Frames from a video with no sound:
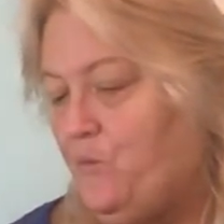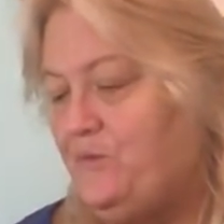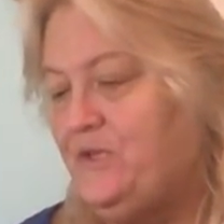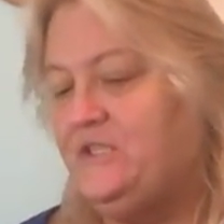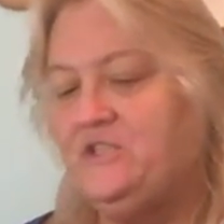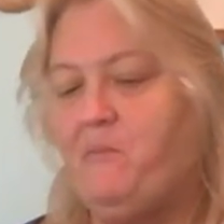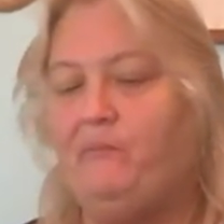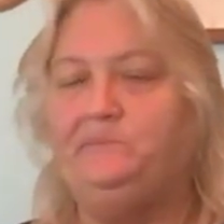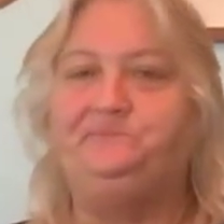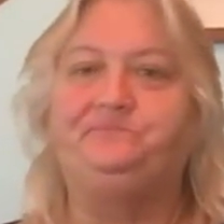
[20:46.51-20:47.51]
well guys,
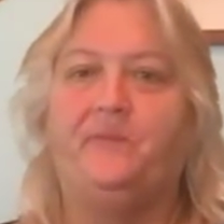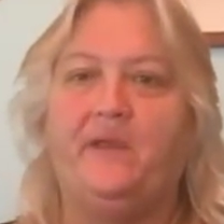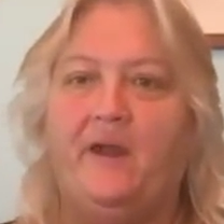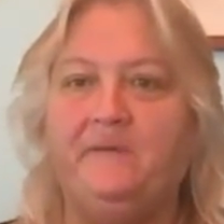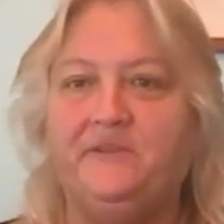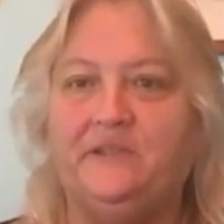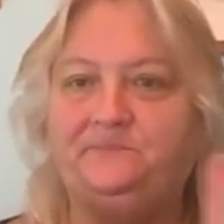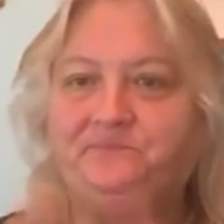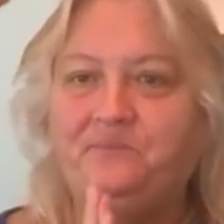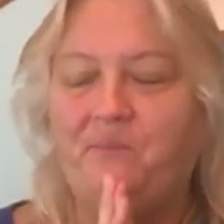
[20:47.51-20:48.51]
I am done.